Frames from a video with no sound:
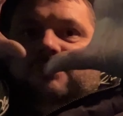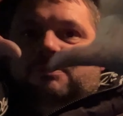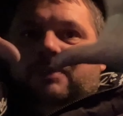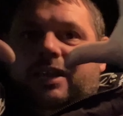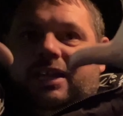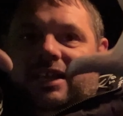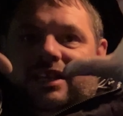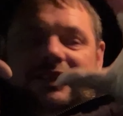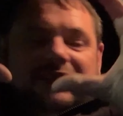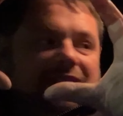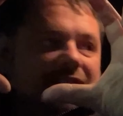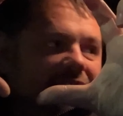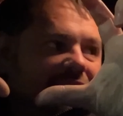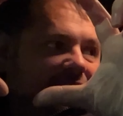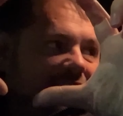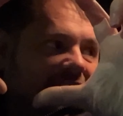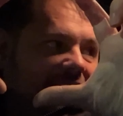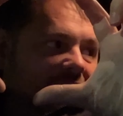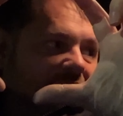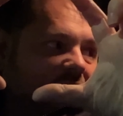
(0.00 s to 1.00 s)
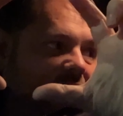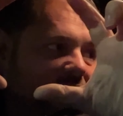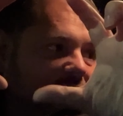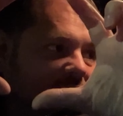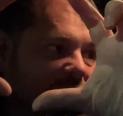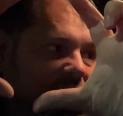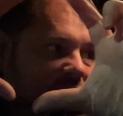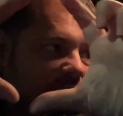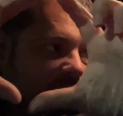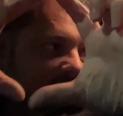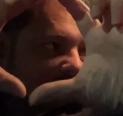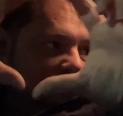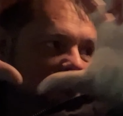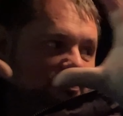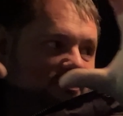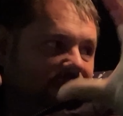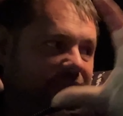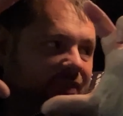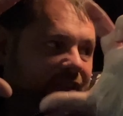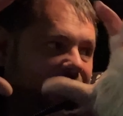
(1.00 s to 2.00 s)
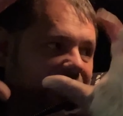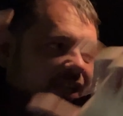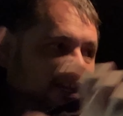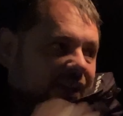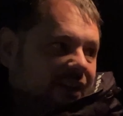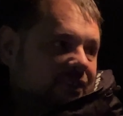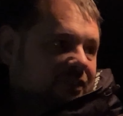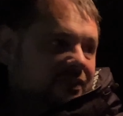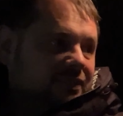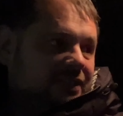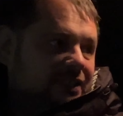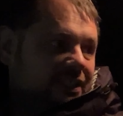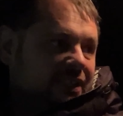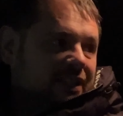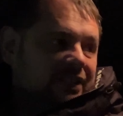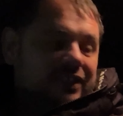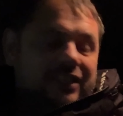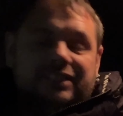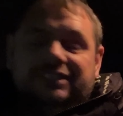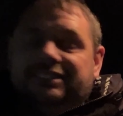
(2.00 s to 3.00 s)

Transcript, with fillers: big thing on, you know, that